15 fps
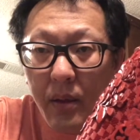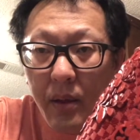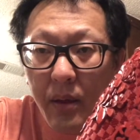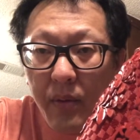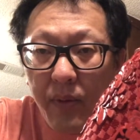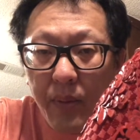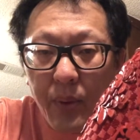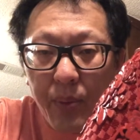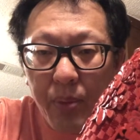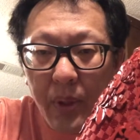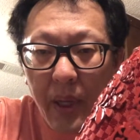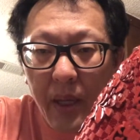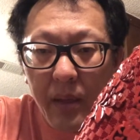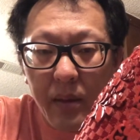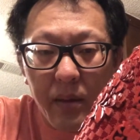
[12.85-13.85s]
from a
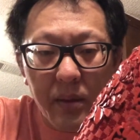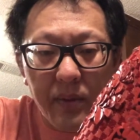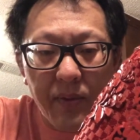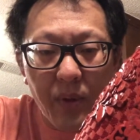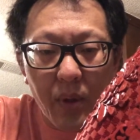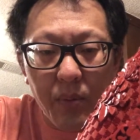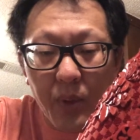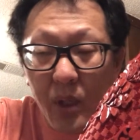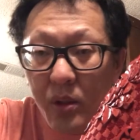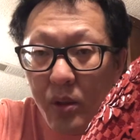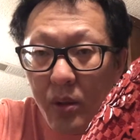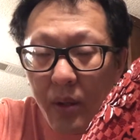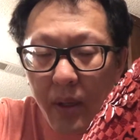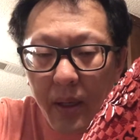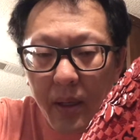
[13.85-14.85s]
plant that's very
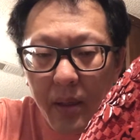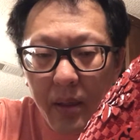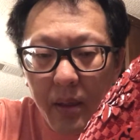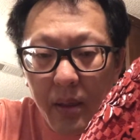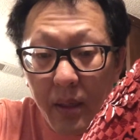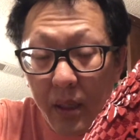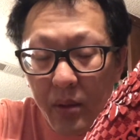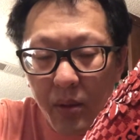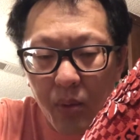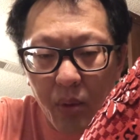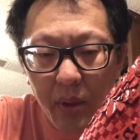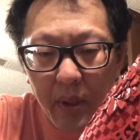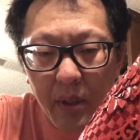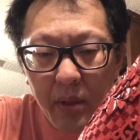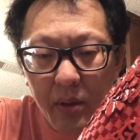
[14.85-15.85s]
much like, actually
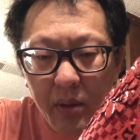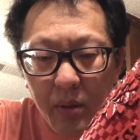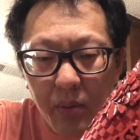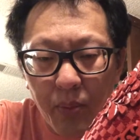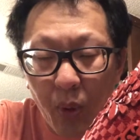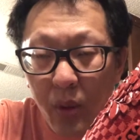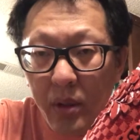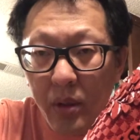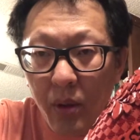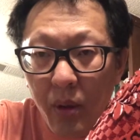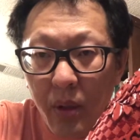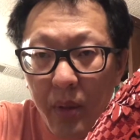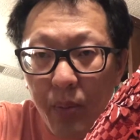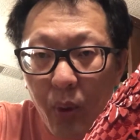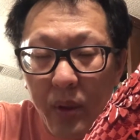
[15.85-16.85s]
related to poison
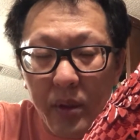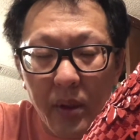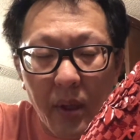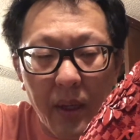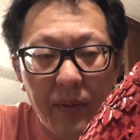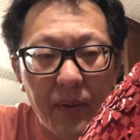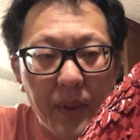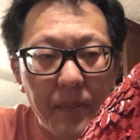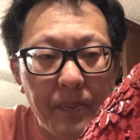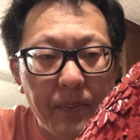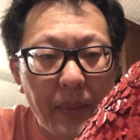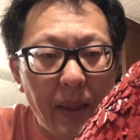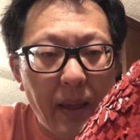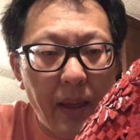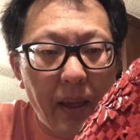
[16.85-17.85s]
oak and poison ivy.
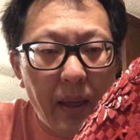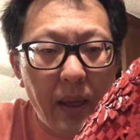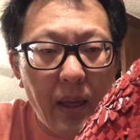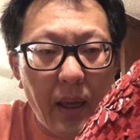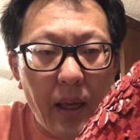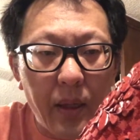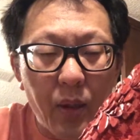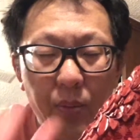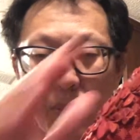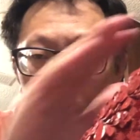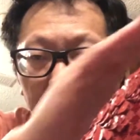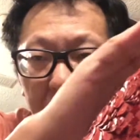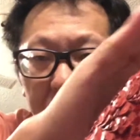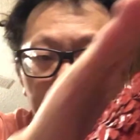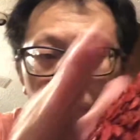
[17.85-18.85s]
And you
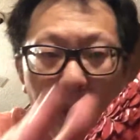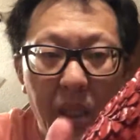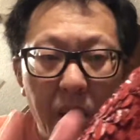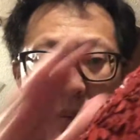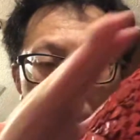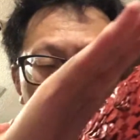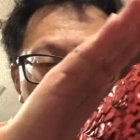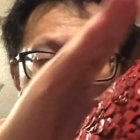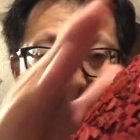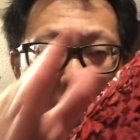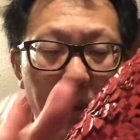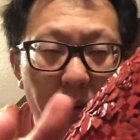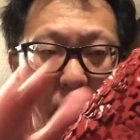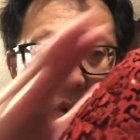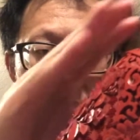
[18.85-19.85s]
paint many, many
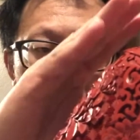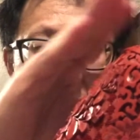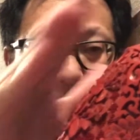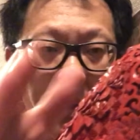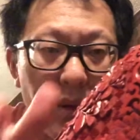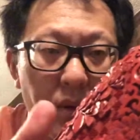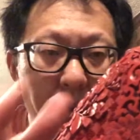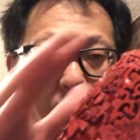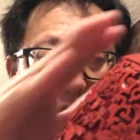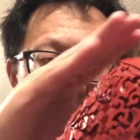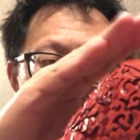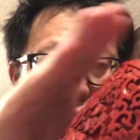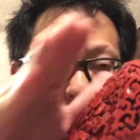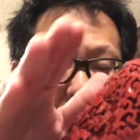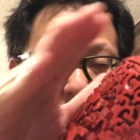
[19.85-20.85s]
layers on here,
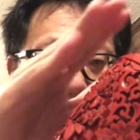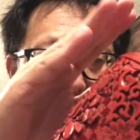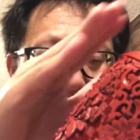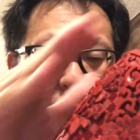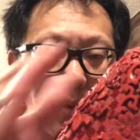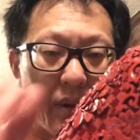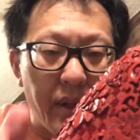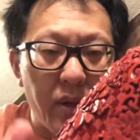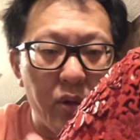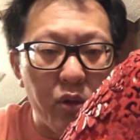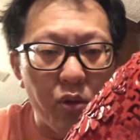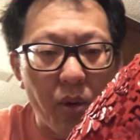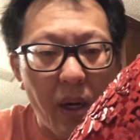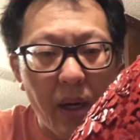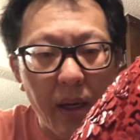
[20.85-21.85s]
letting each layer
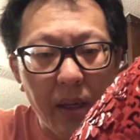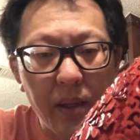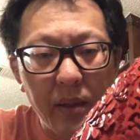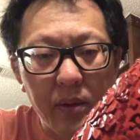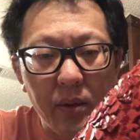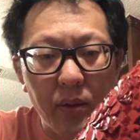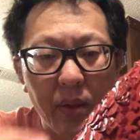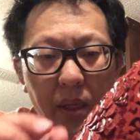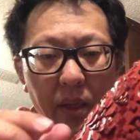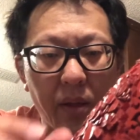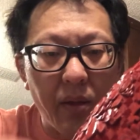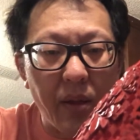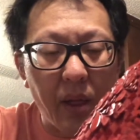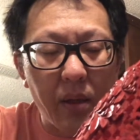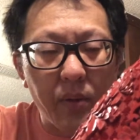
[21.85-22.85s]
dry until you get a
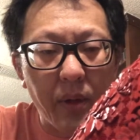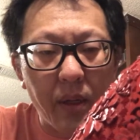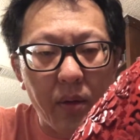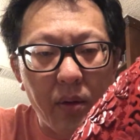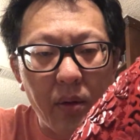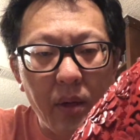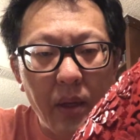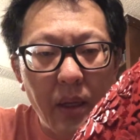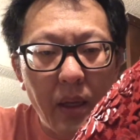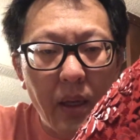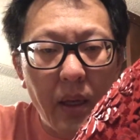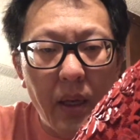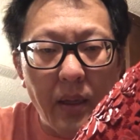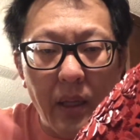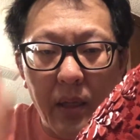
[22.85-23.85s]
thick layer.
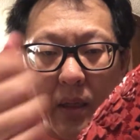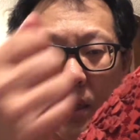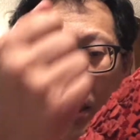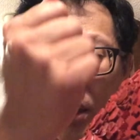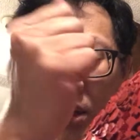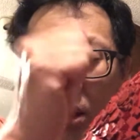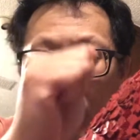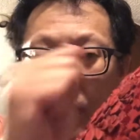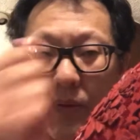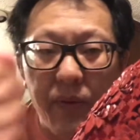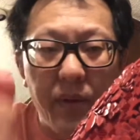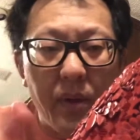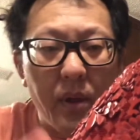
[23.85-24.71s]
And then you can carve